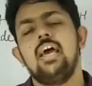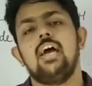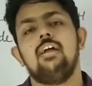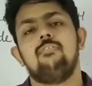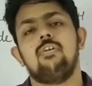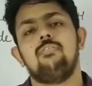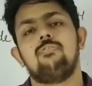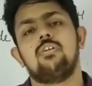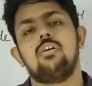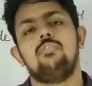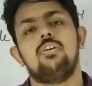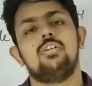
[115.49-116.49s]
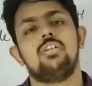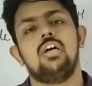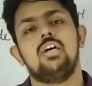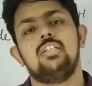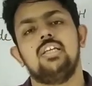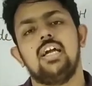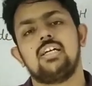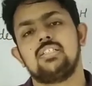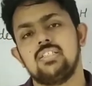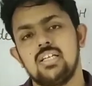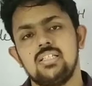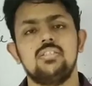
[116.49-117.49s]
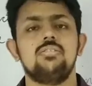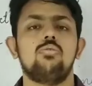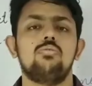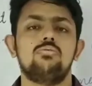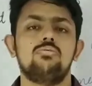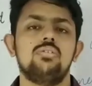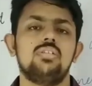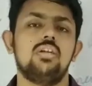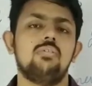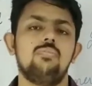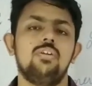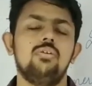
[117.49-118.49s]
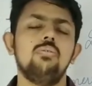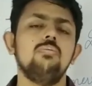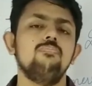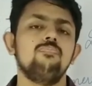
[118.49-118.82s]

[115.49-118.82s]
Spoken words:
and we have covered the exercises also in that video.